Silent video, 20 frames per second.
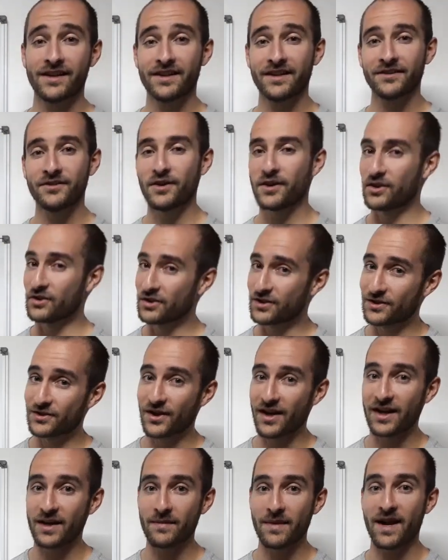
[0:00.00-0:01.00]
So you can just
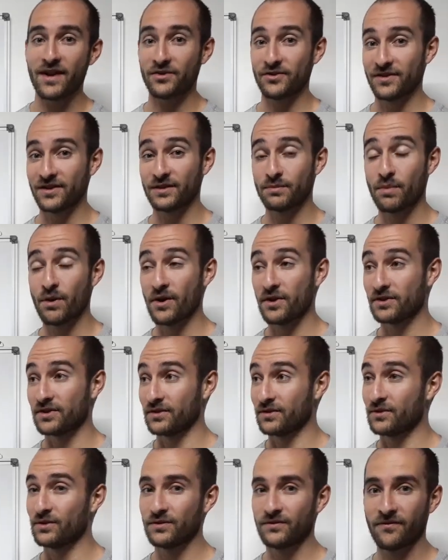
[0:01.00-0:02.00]
try and imagine this
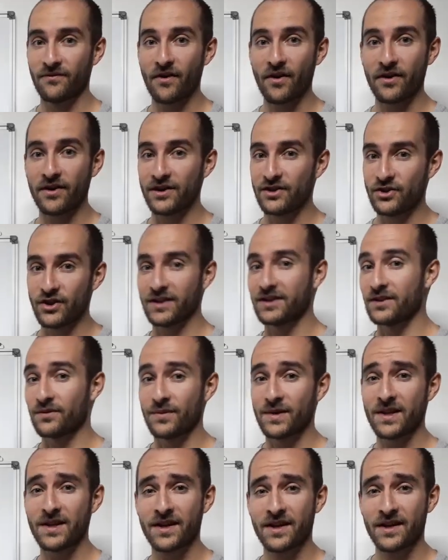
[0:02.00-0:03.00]
person who's very
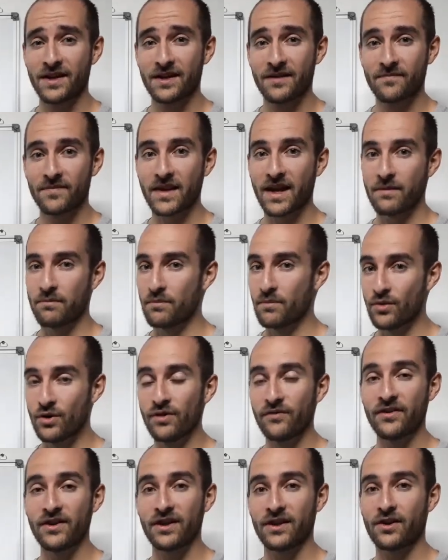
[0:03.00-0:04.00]
jittery and
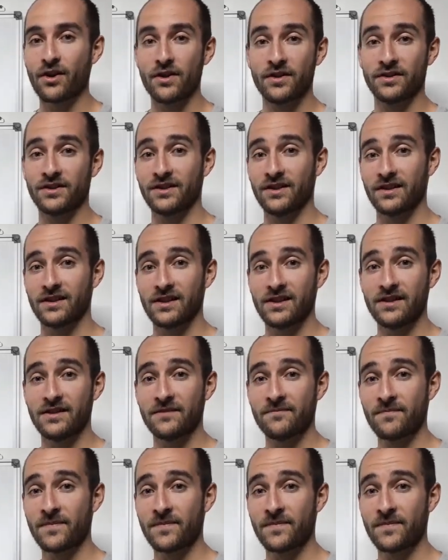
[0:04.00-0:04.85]
moving constantly.